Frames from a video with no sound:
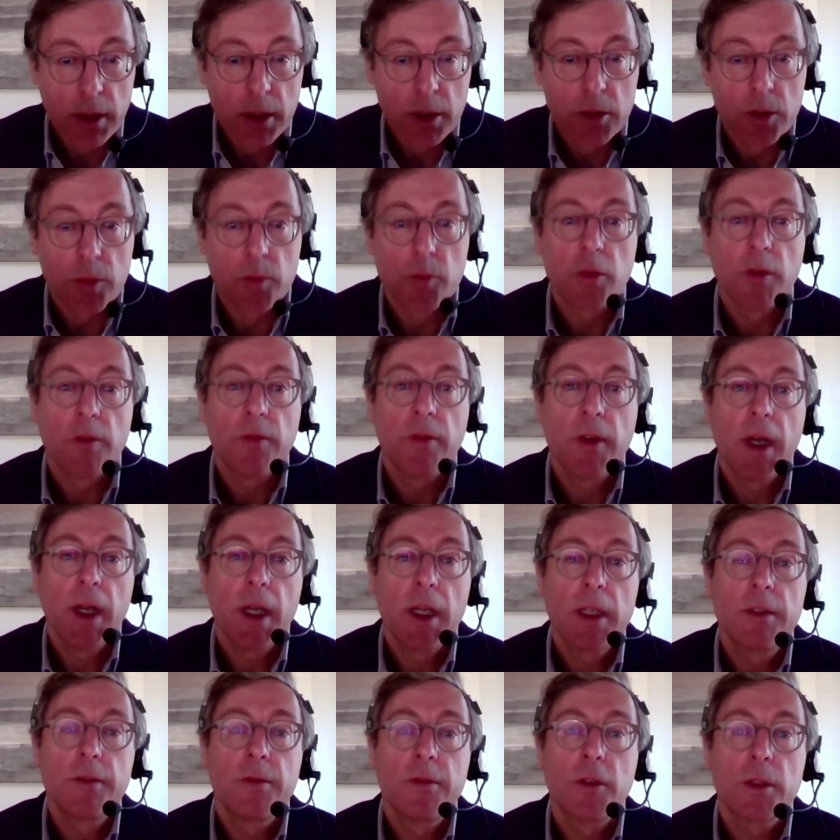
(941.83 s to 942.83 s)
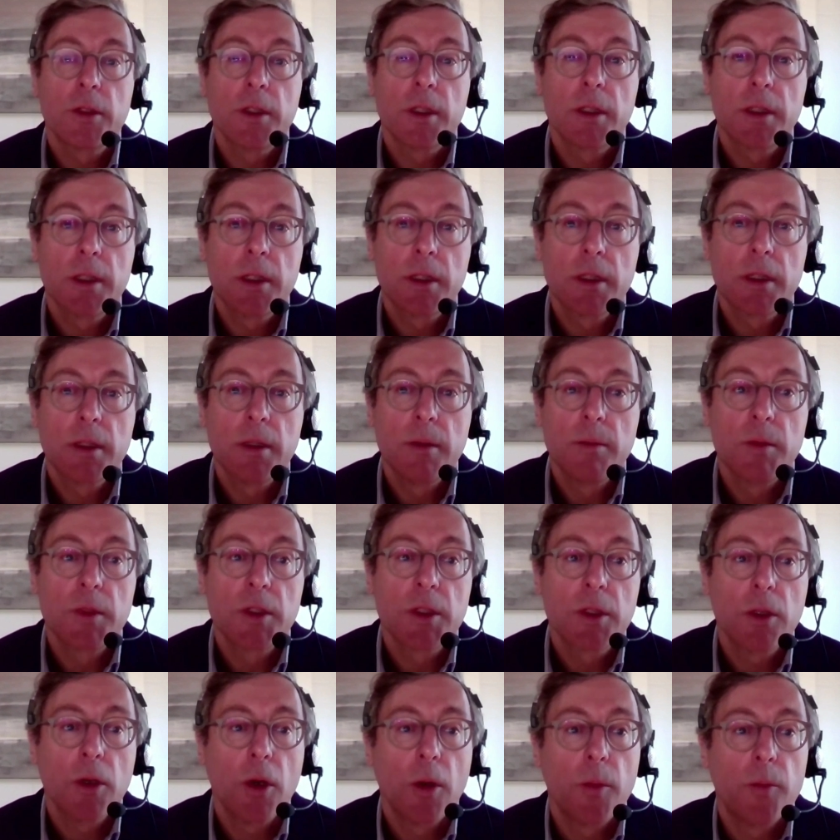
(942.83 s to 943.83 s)
to provide for the
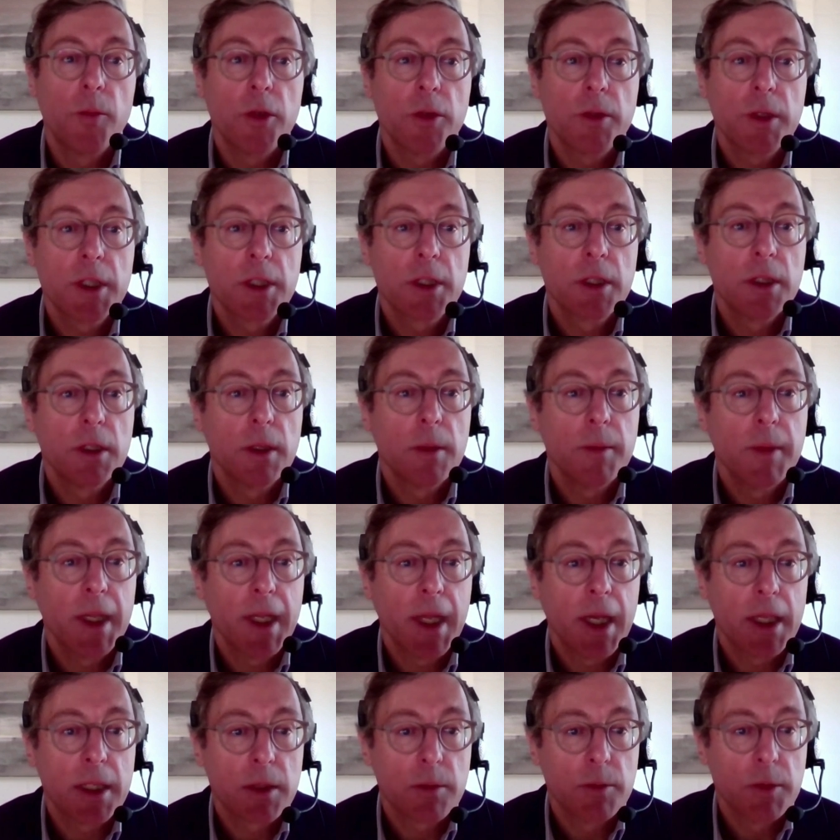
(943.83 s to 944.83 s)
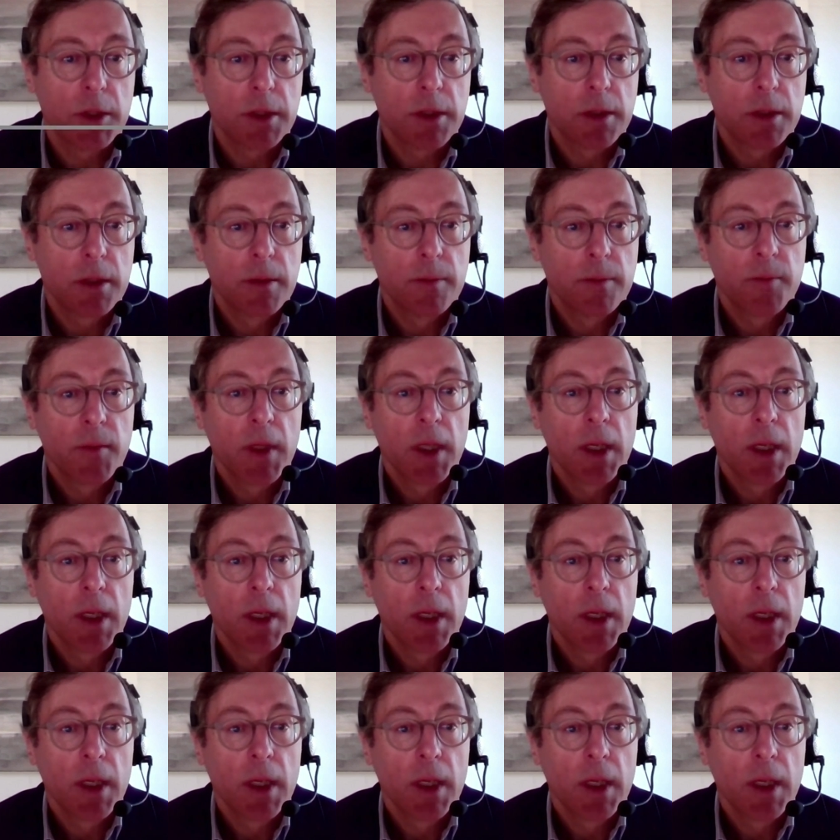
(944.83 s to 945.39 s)
system's operational management.